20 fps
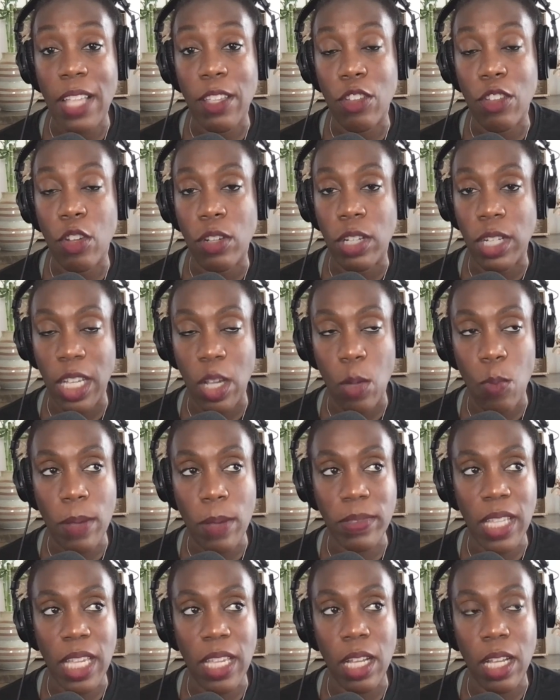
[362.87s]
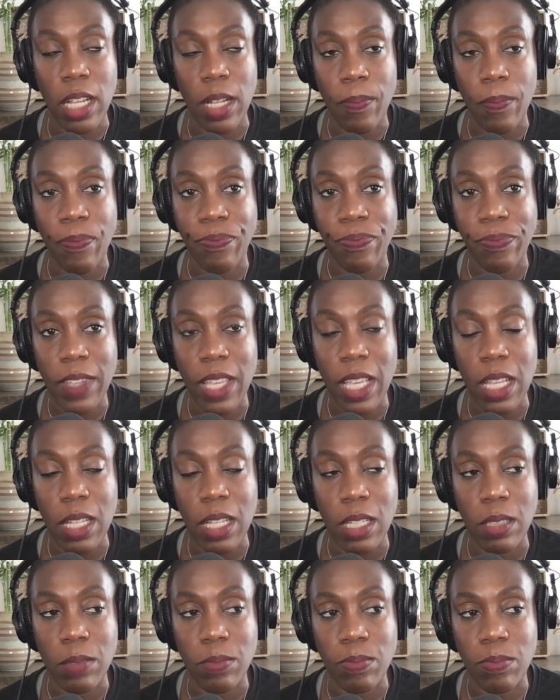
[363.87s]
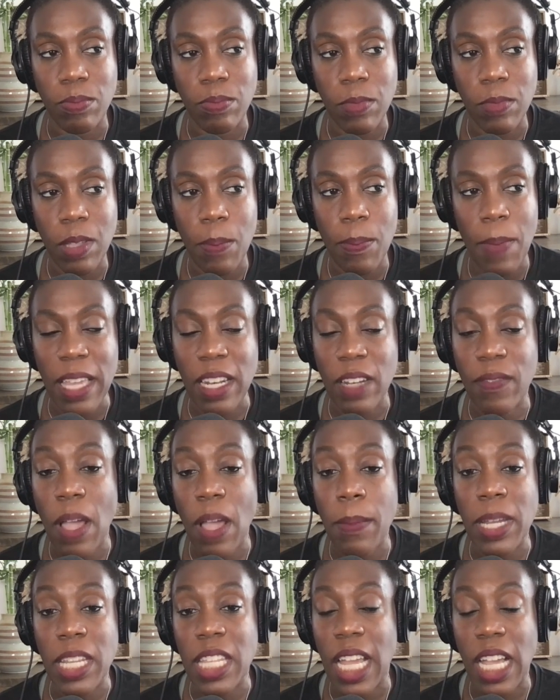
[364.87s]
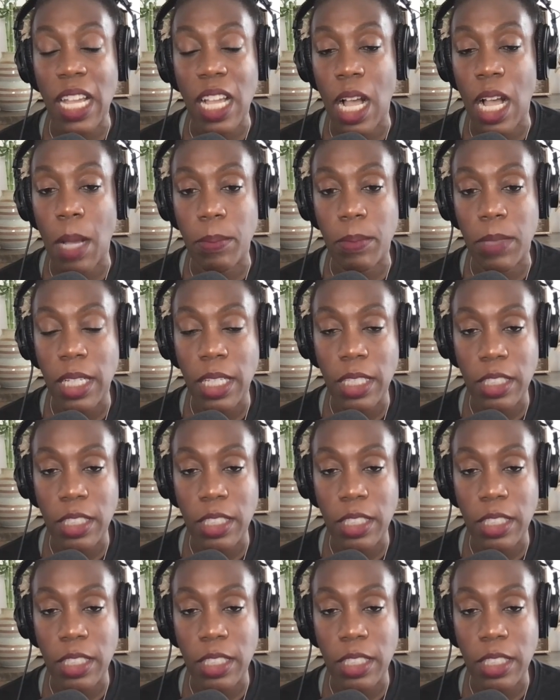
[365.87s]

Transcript: You can go to like a website, magnifymoney.com